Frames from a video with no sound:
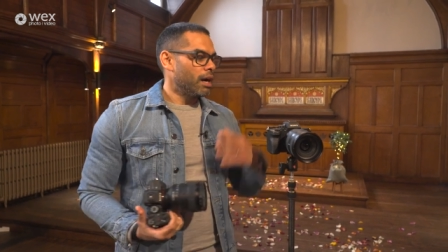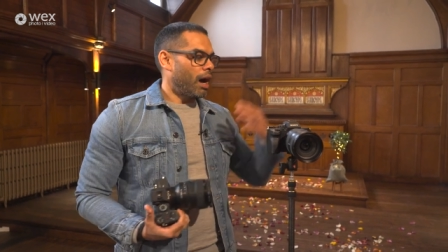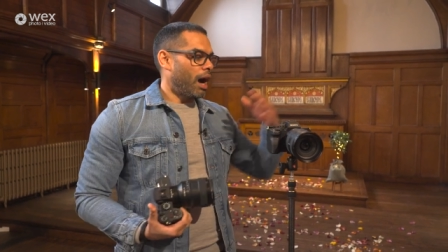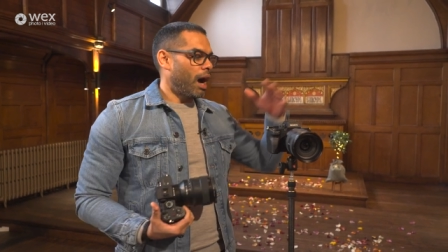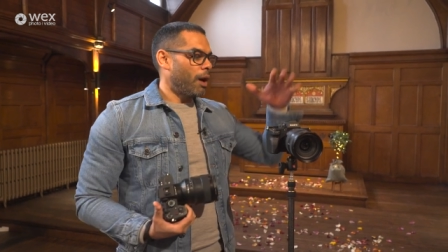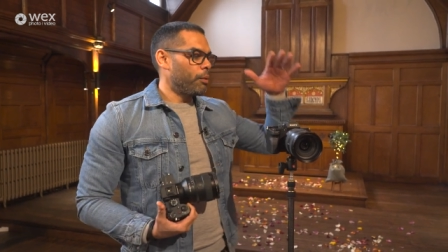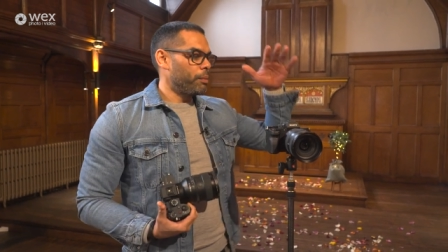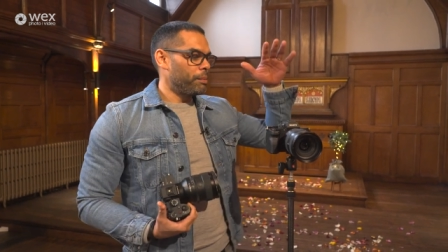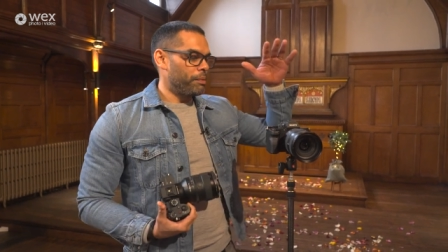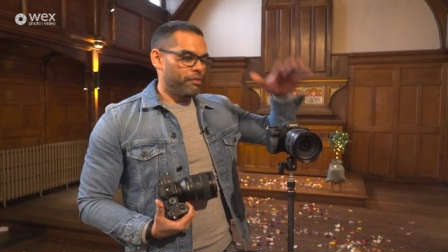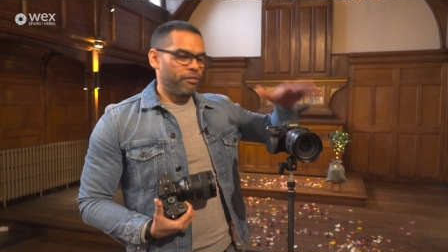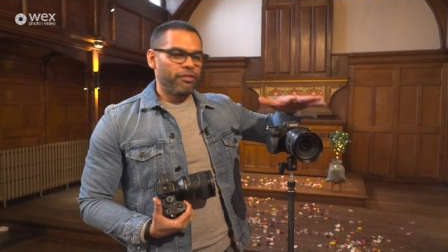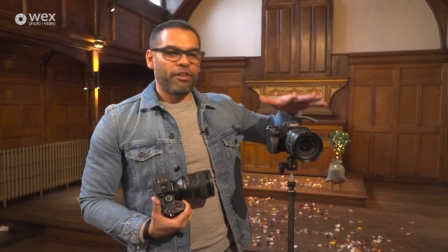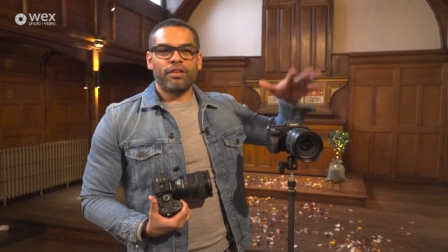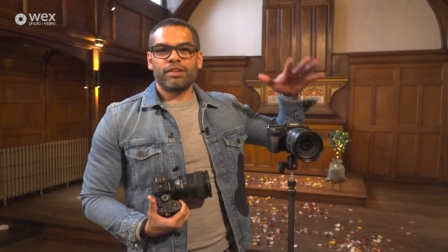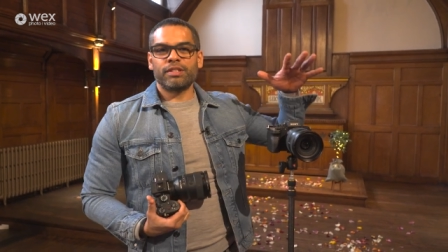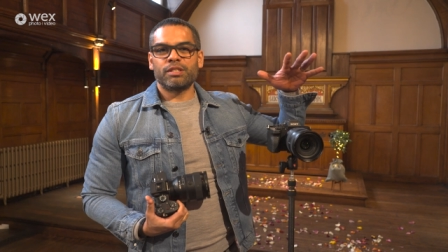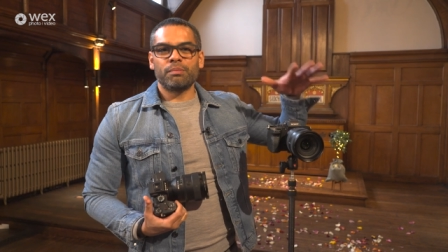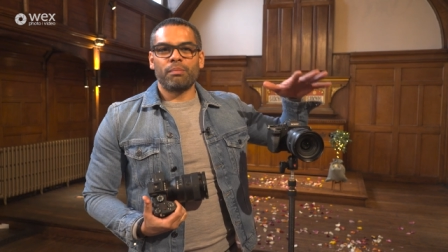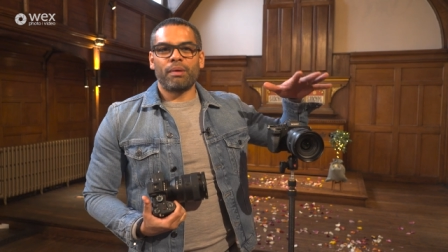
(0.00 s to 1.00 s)
I will be
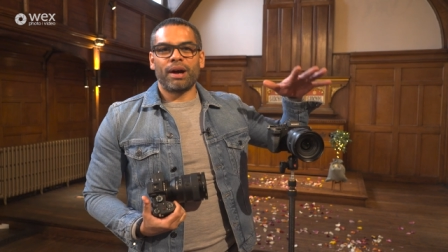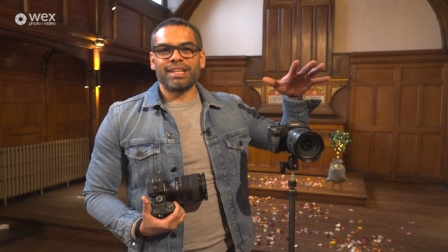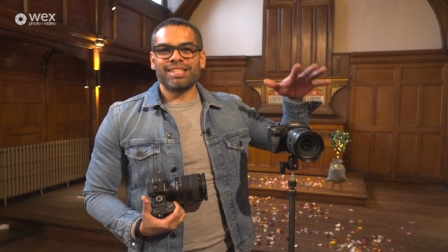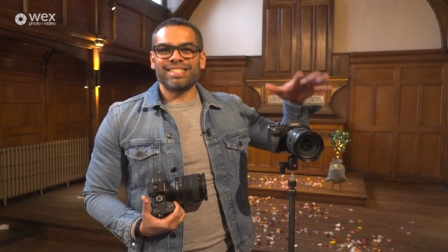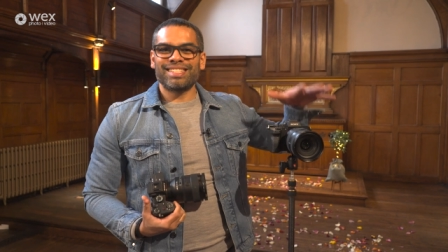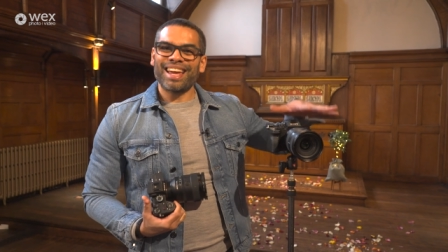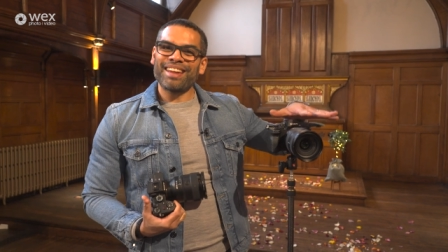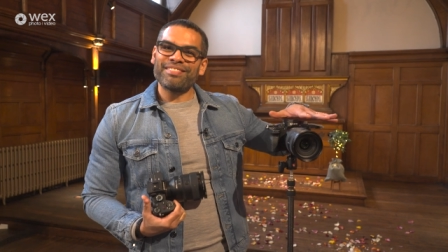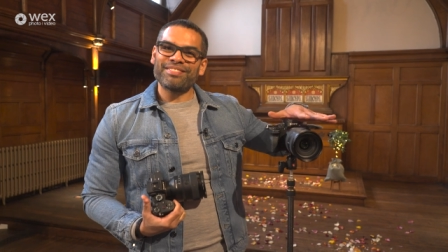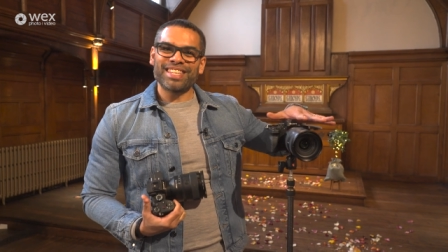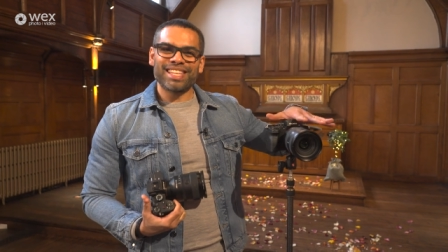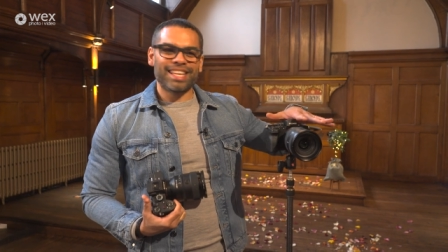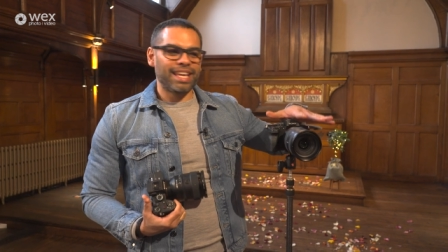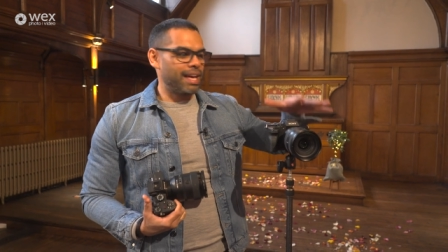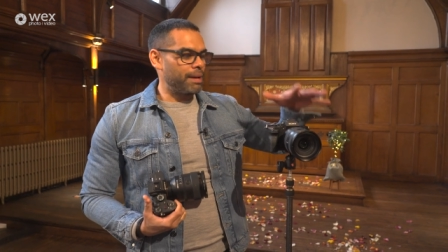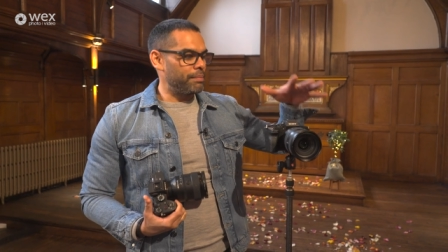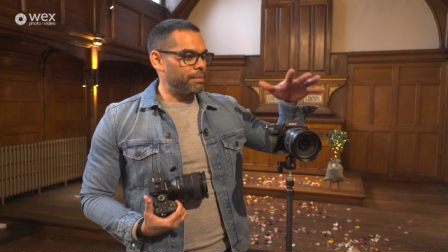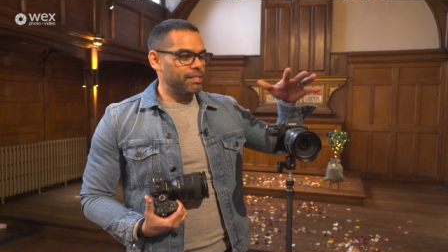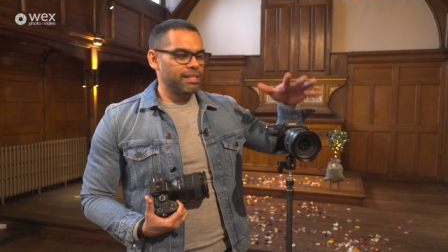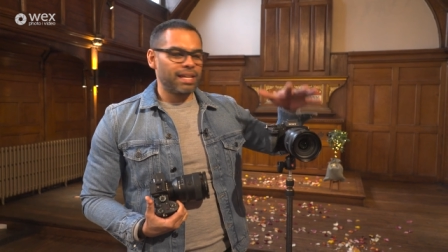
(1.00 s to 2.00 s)
referring to my safety
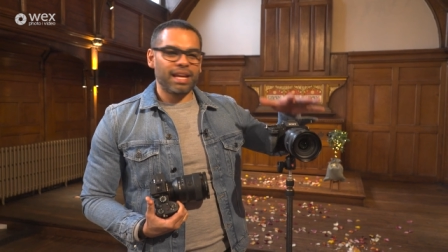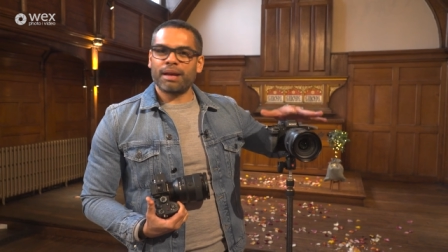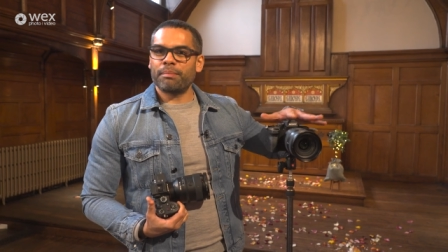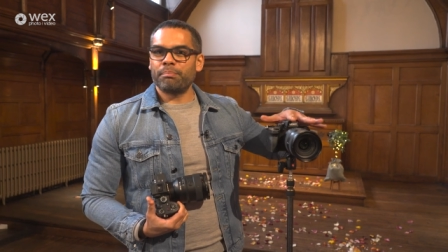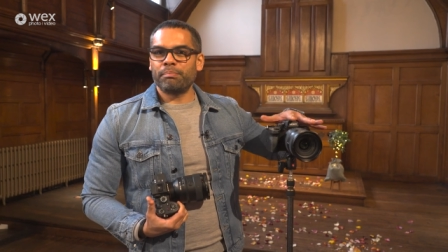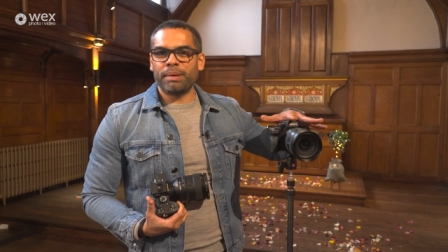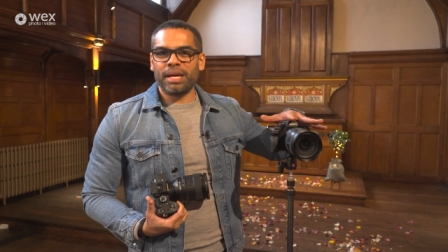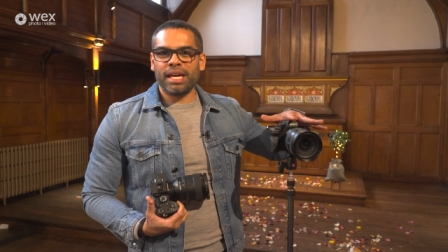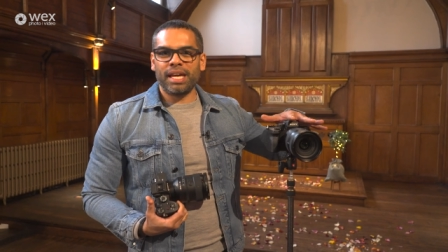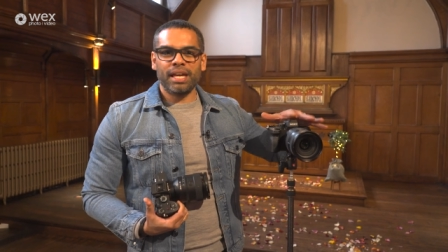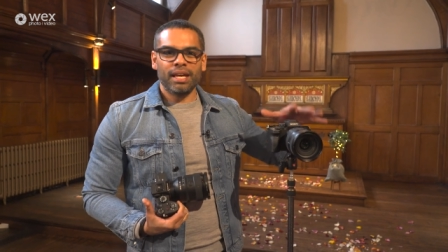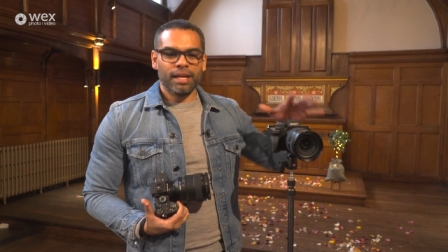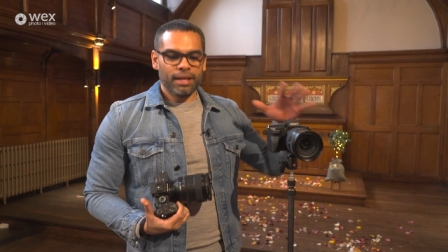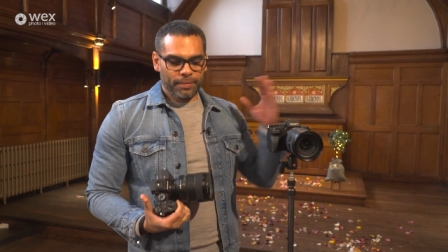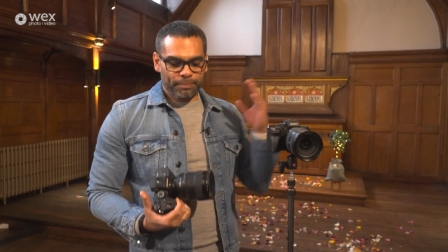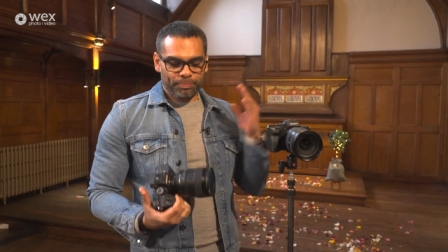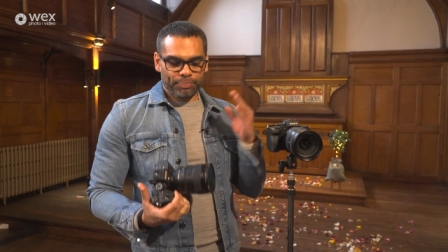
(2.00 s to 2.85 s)
cam as cam B